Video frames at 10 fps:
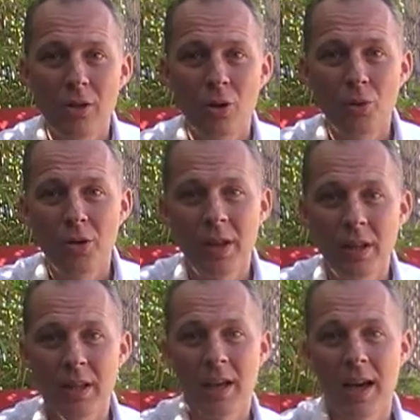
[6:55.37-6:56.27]
Don't
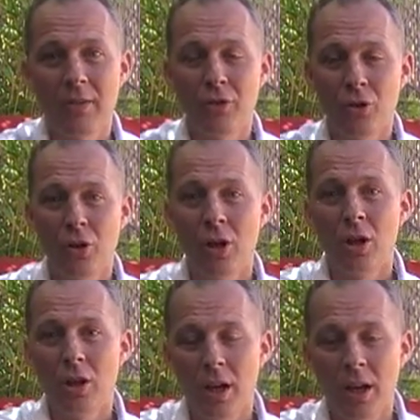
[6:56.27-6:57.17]
think that you have to
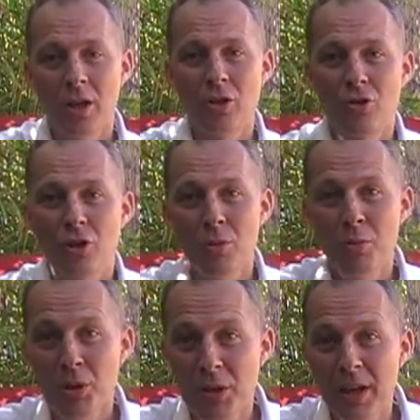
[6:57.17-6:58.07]

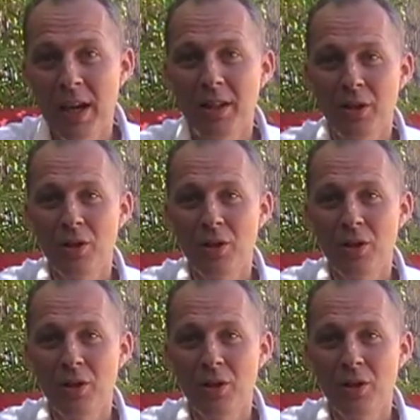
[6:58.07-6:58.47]
communicate